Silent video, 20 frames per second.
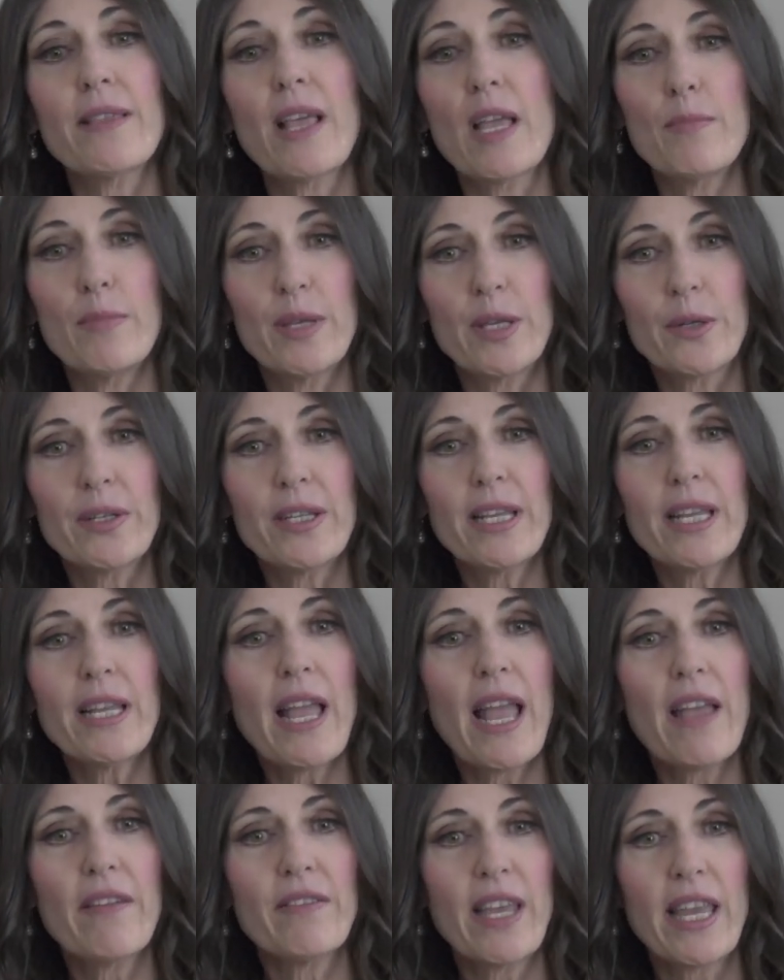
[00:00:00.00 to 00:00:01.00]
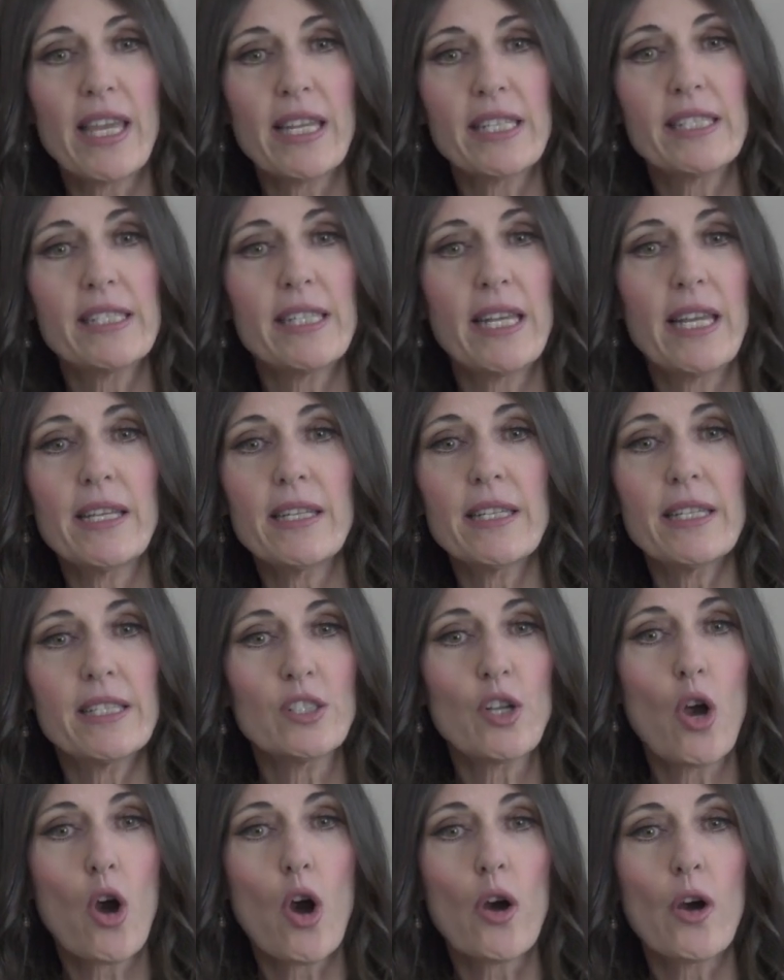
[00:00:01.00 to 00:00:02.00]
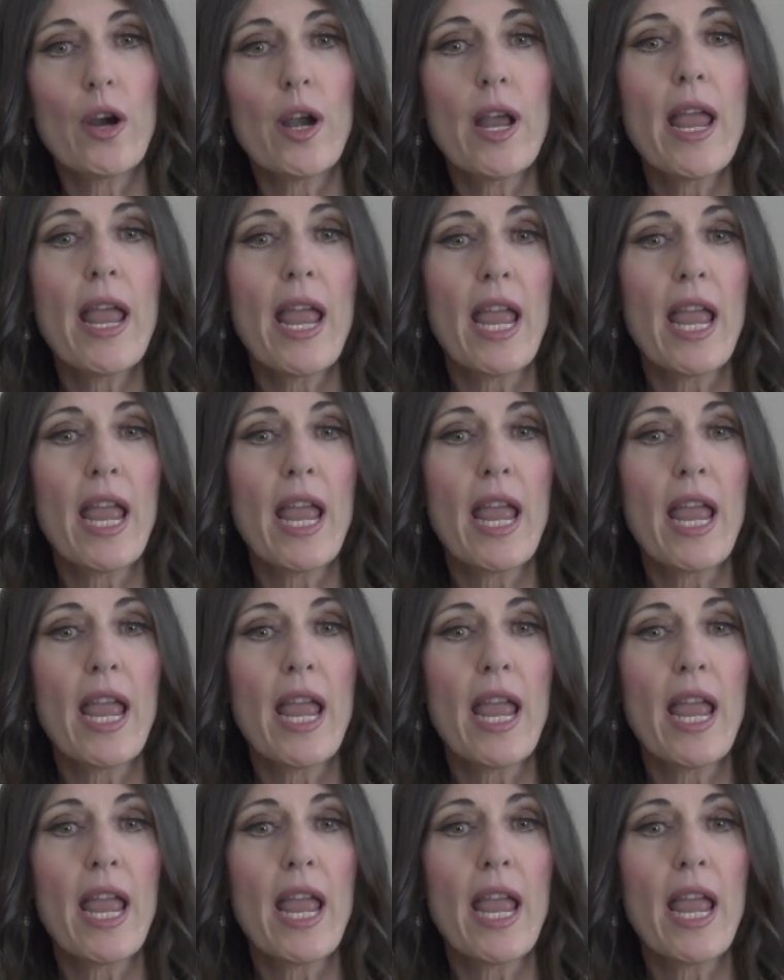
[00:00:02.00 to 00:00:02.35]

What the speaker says: Liberia, Afghanistan, Qatar,